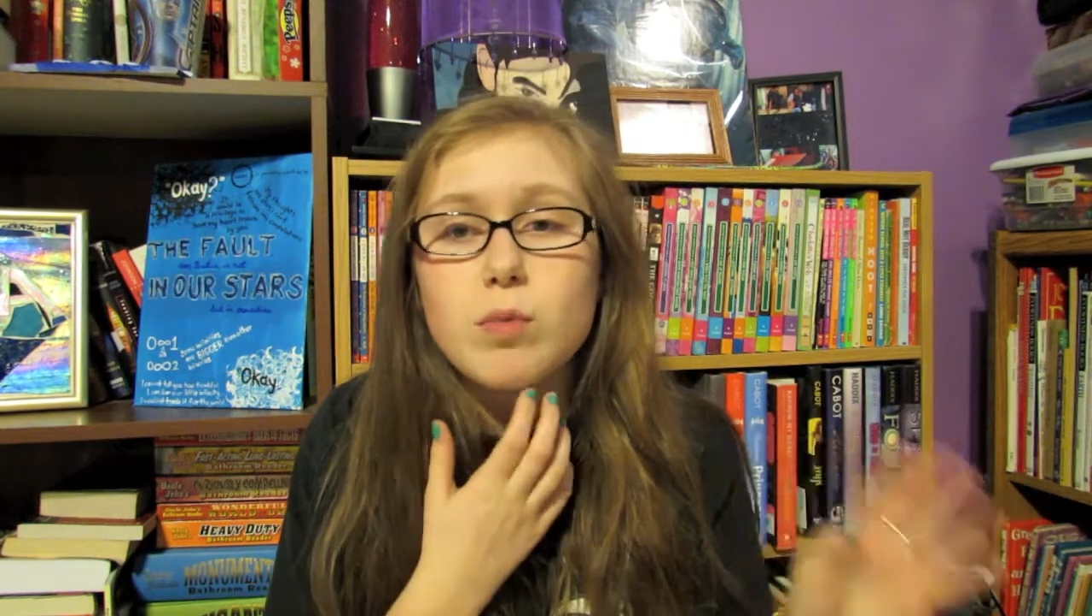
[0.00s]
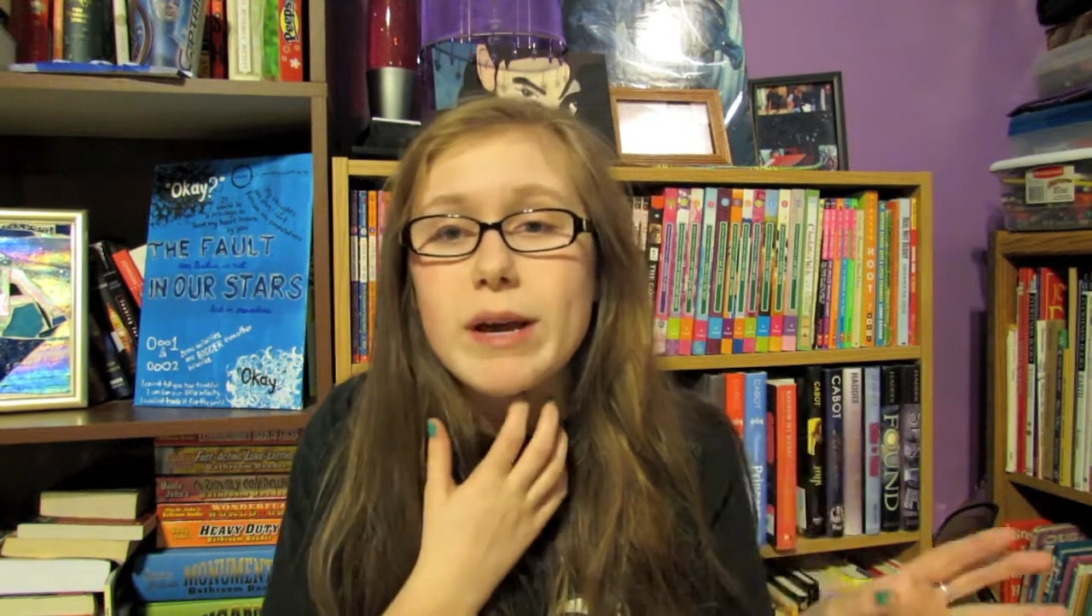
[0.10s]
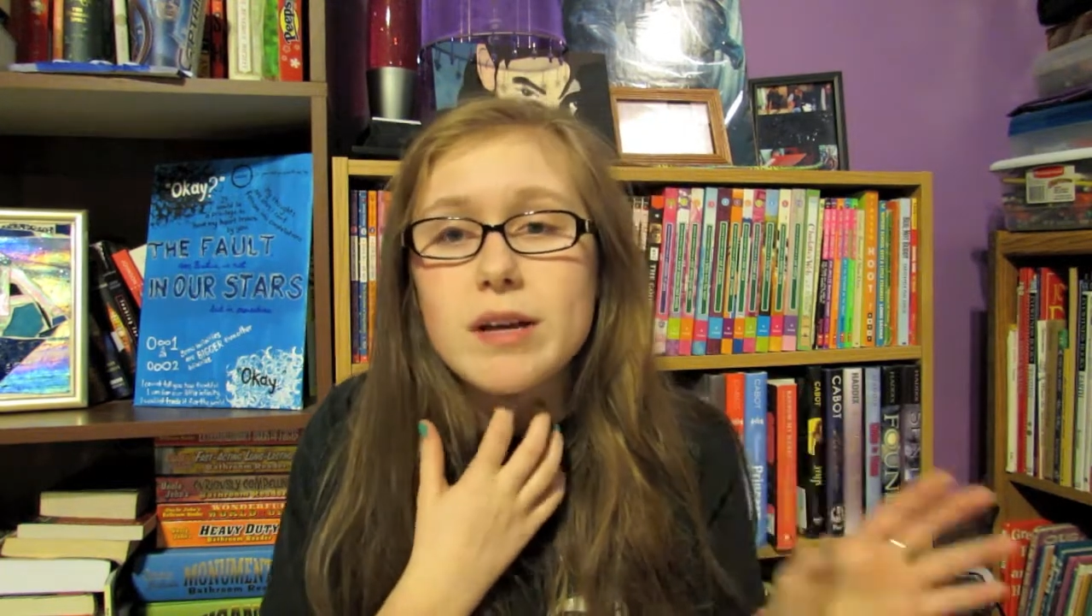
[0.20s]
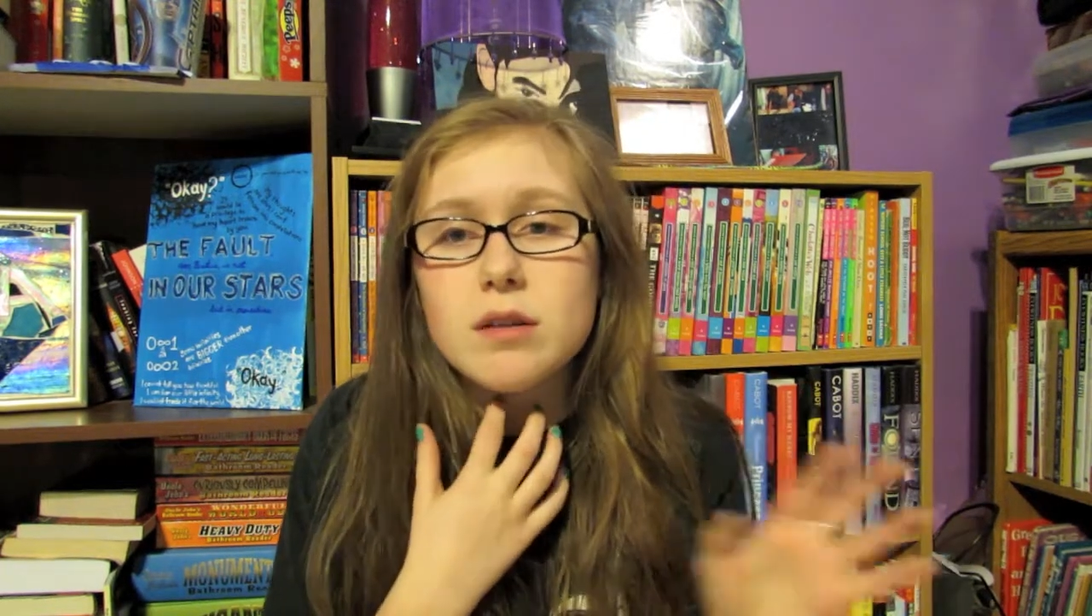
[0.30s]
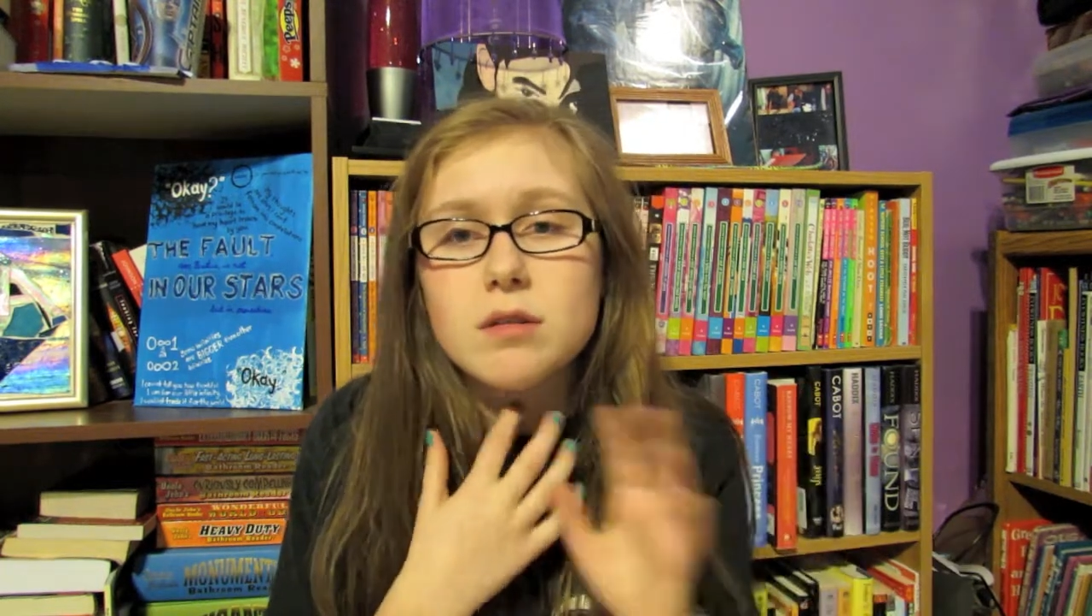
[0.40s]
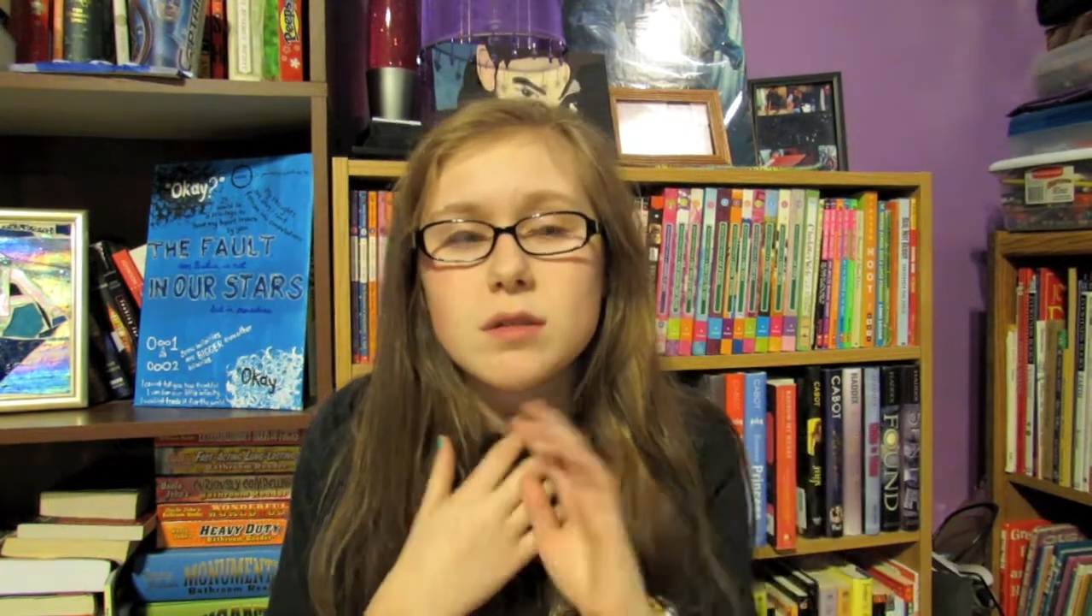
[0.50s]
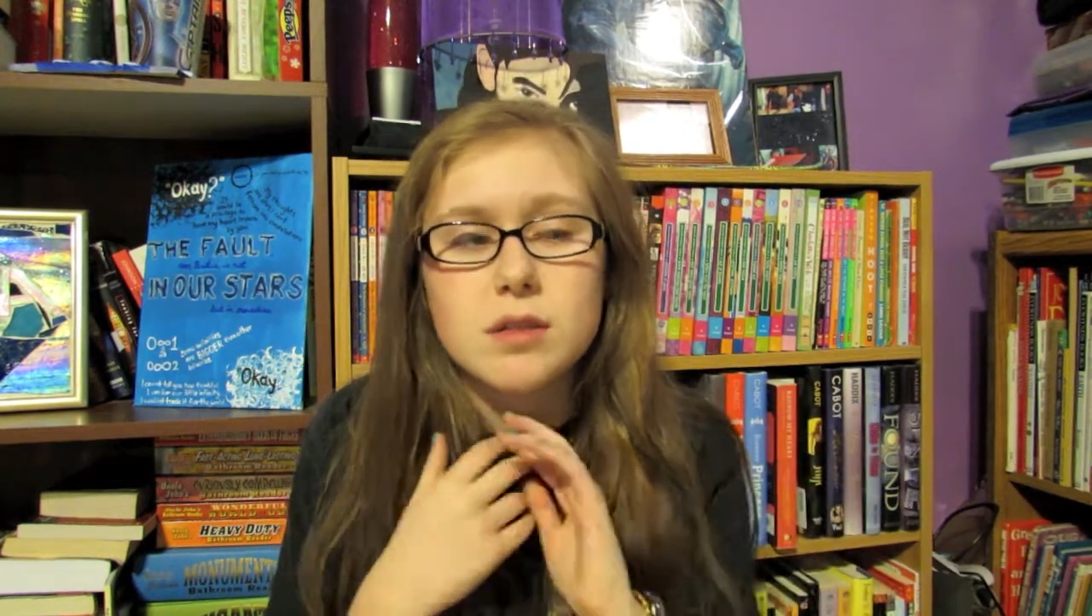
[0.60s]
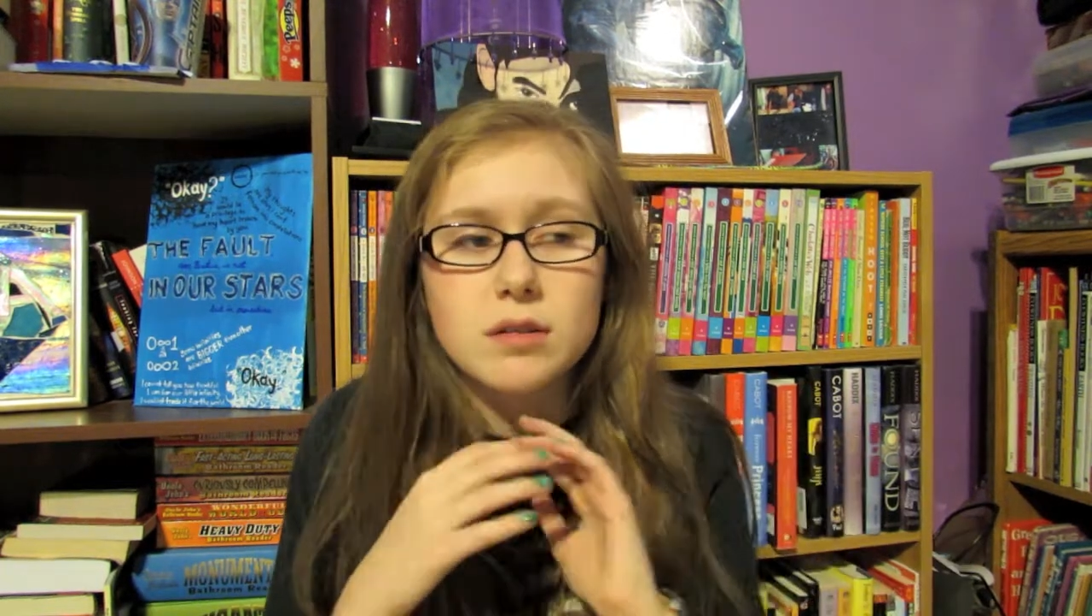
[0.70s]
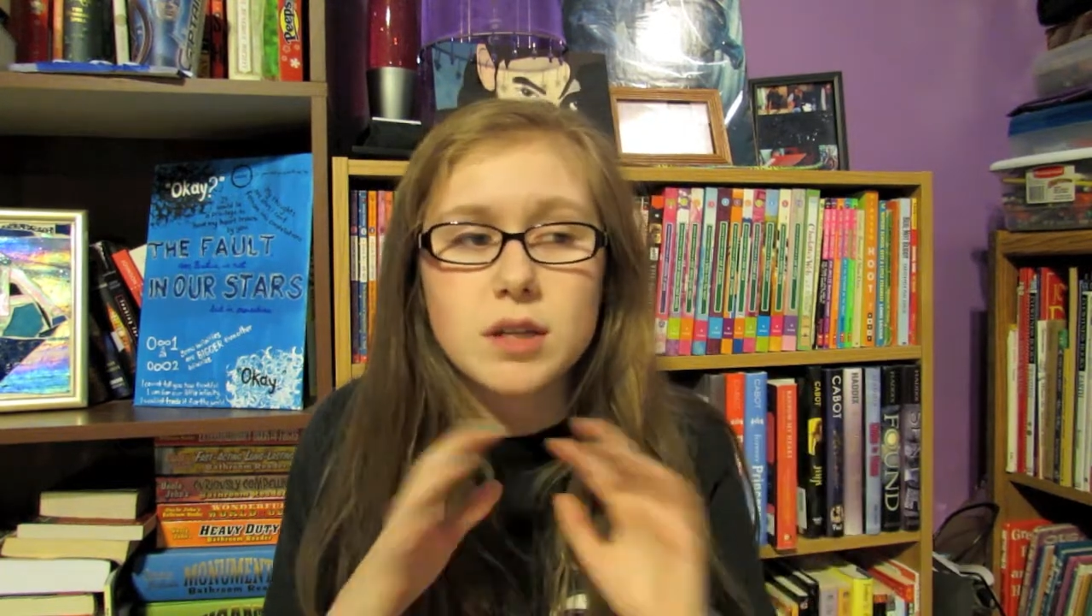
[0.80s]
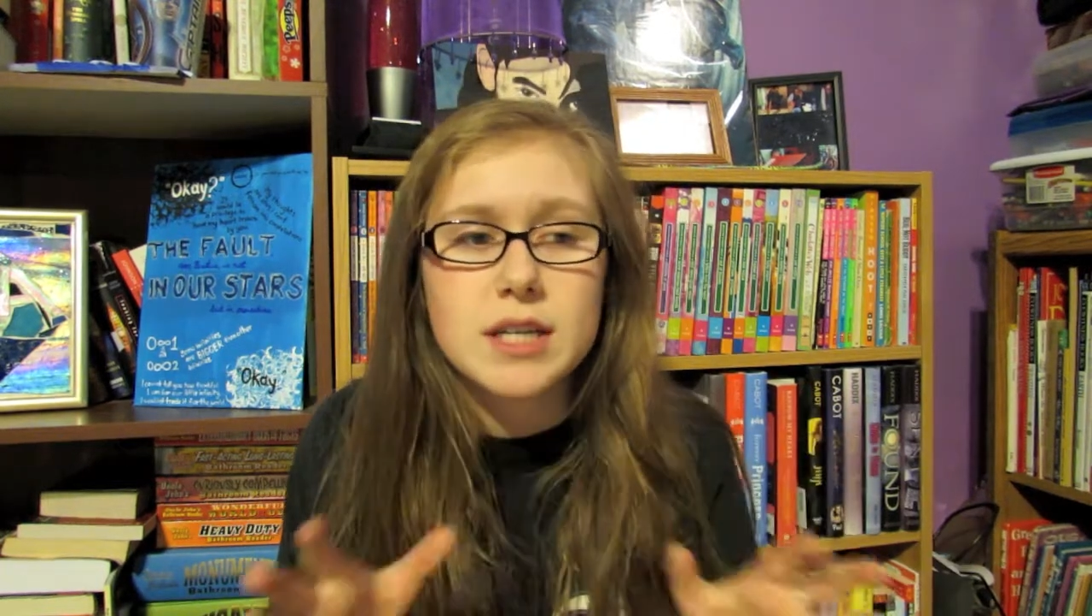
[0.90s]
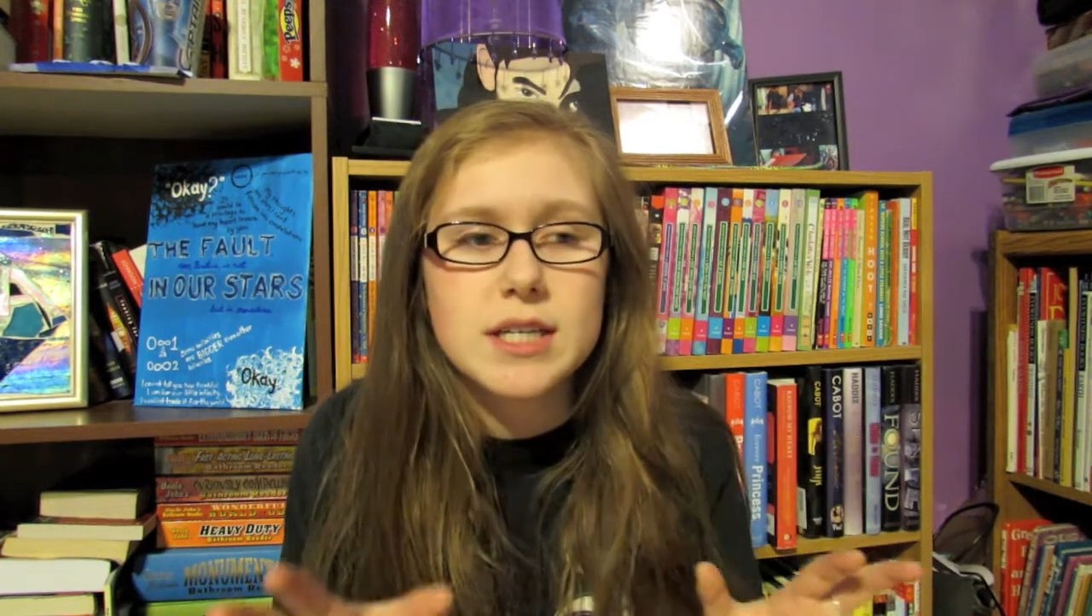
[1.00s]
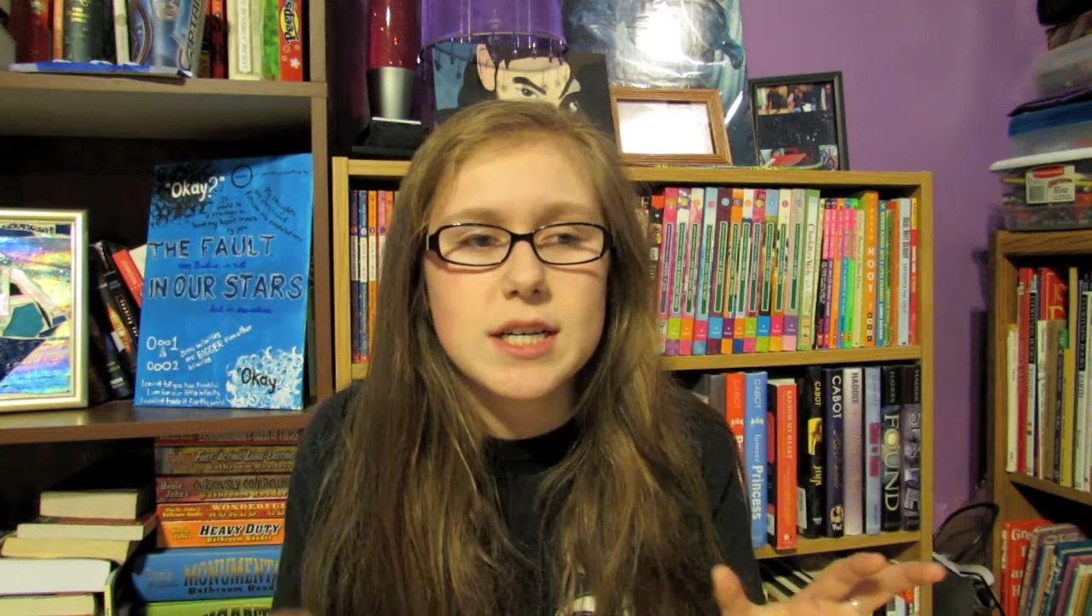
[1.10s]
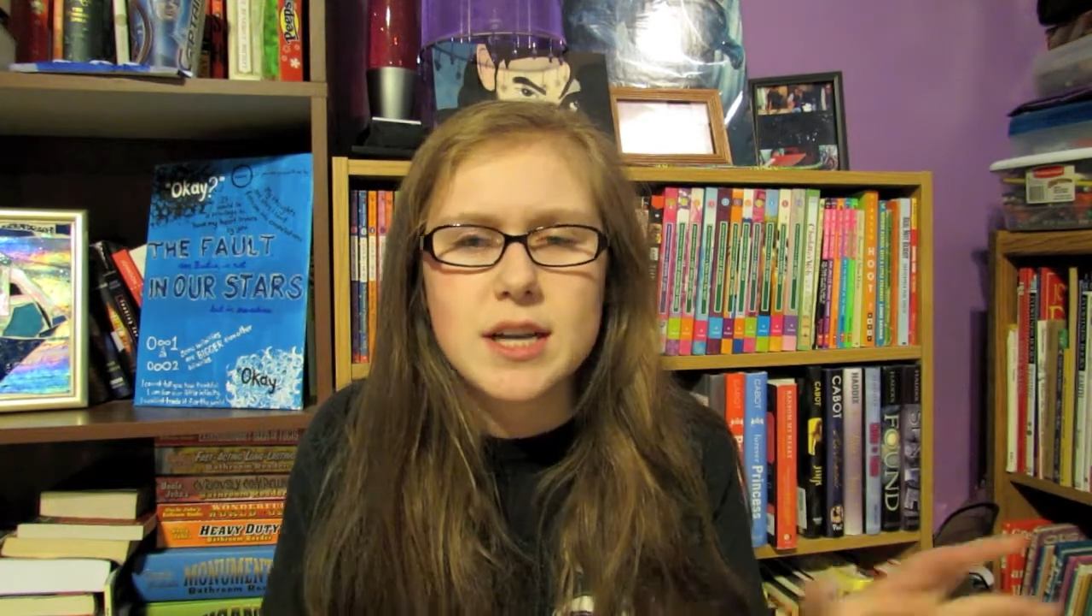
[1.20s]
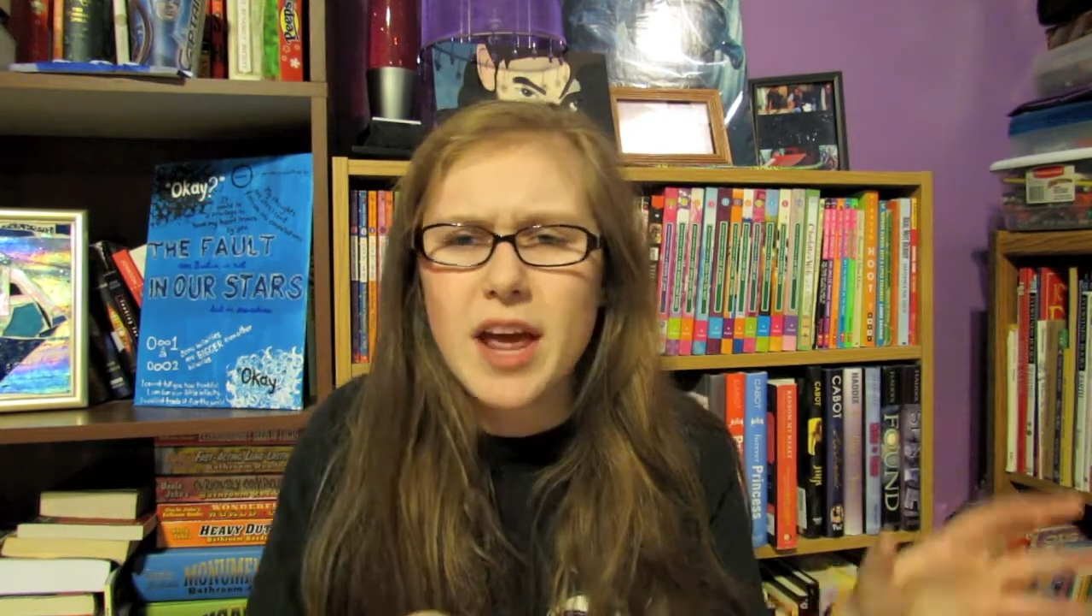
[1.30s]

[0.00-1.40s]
Wales, and London,